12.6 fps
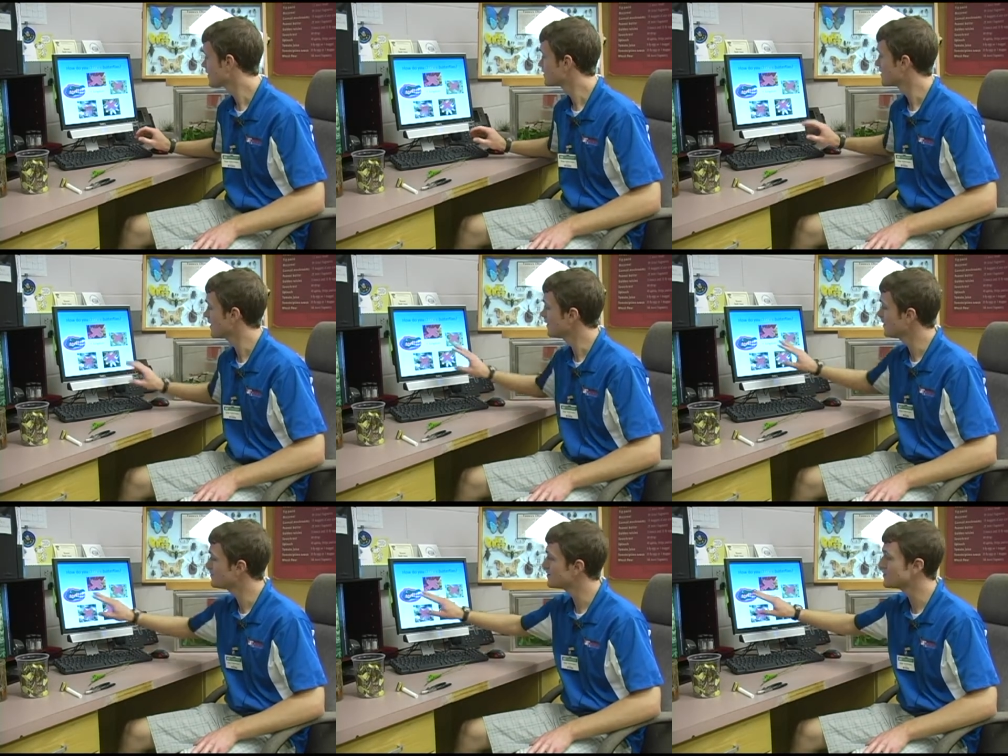So that
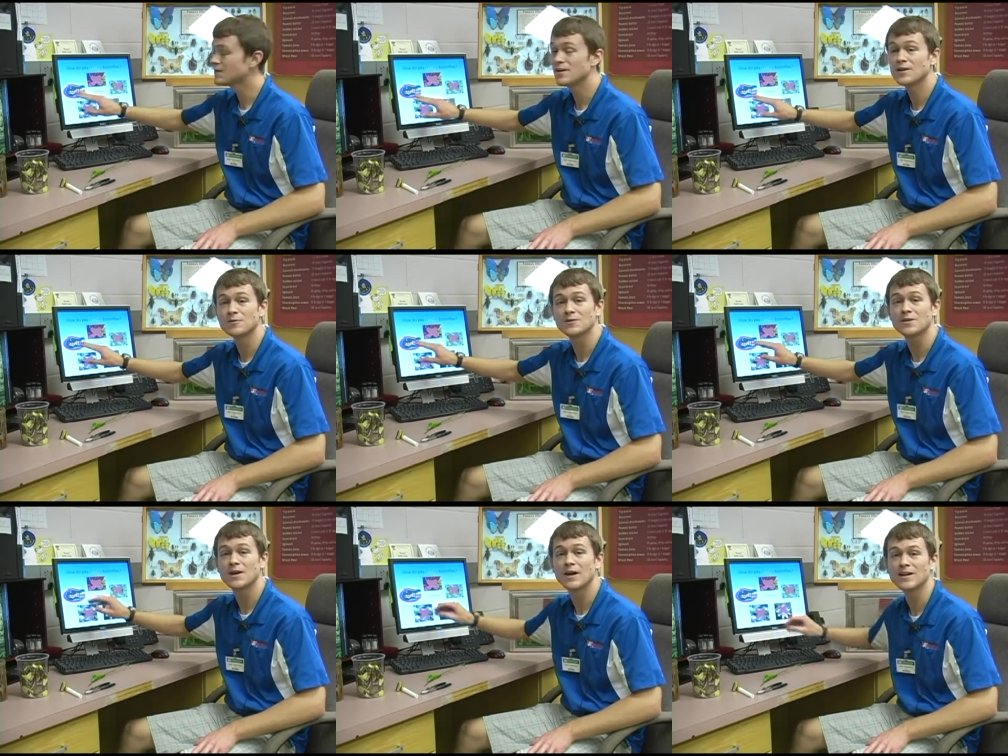leaves us here with
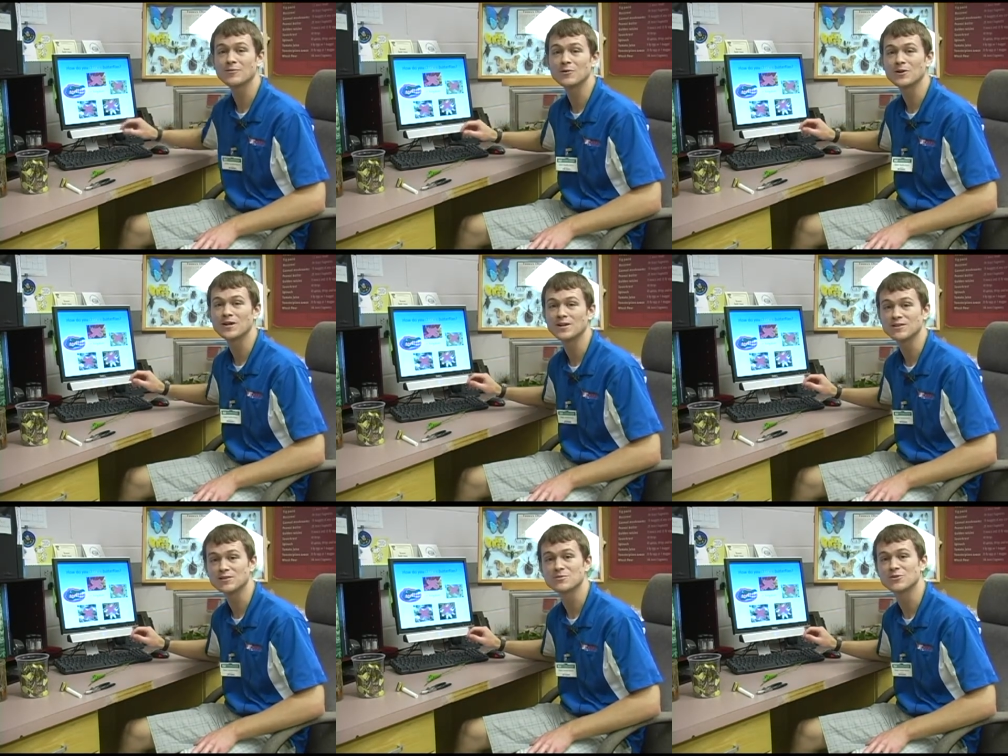the animal
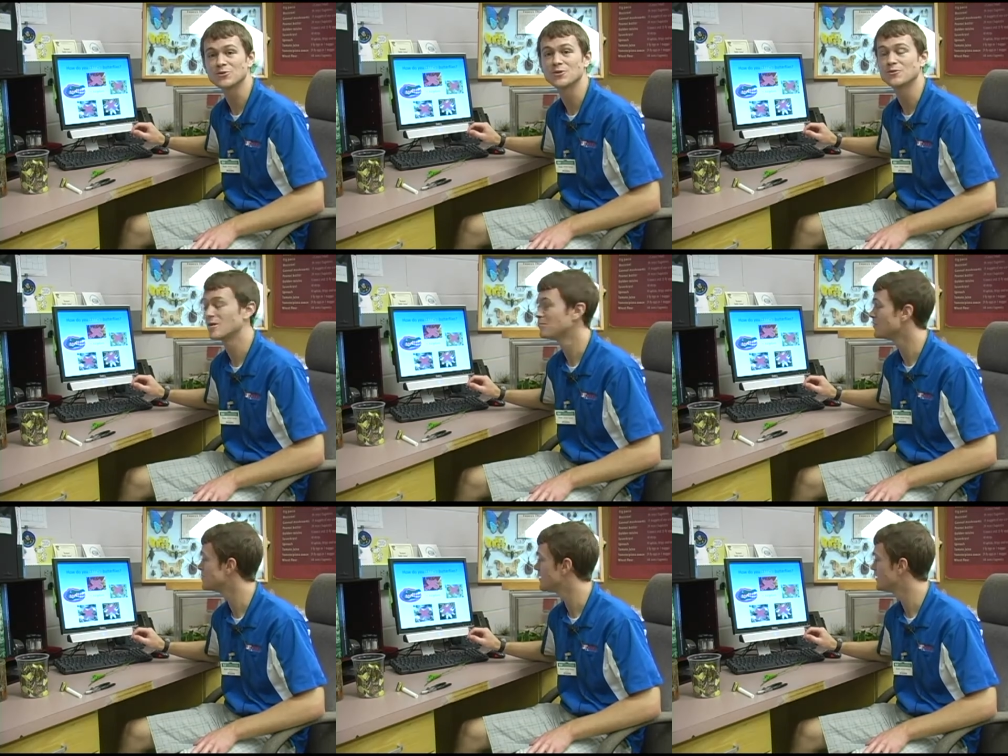kingdom, sort of
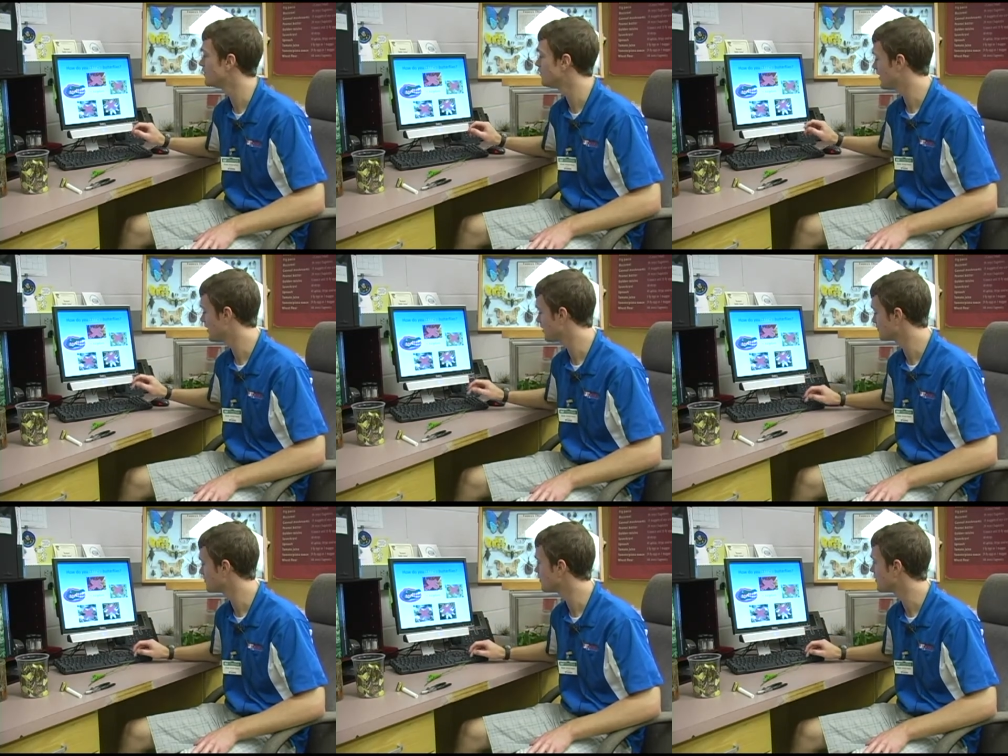represented by
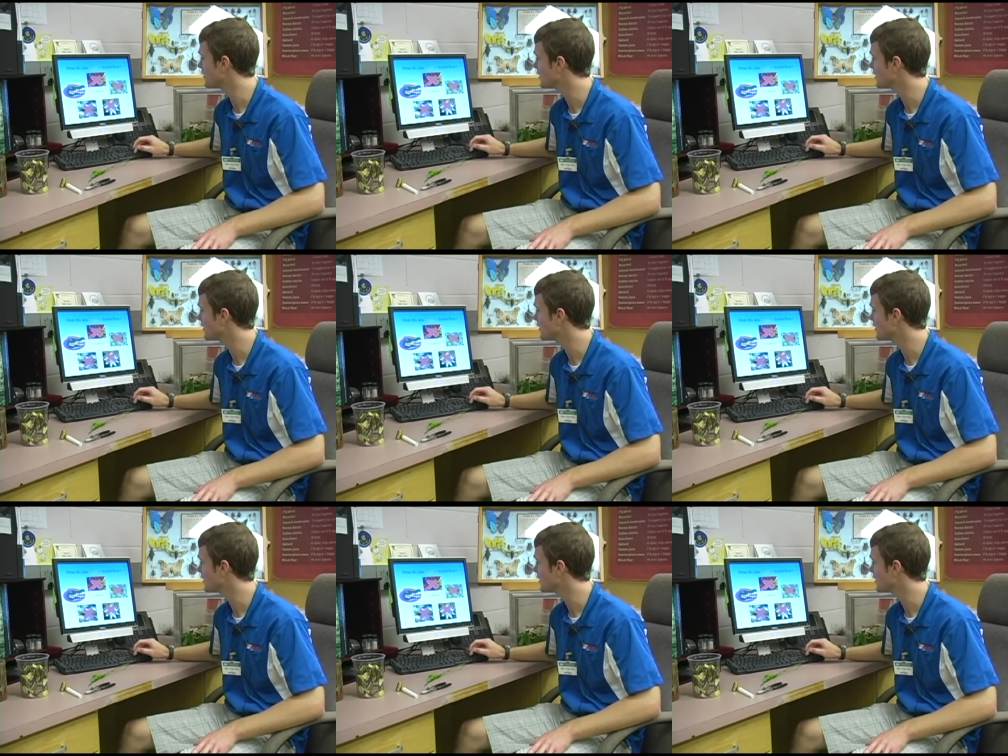our Florida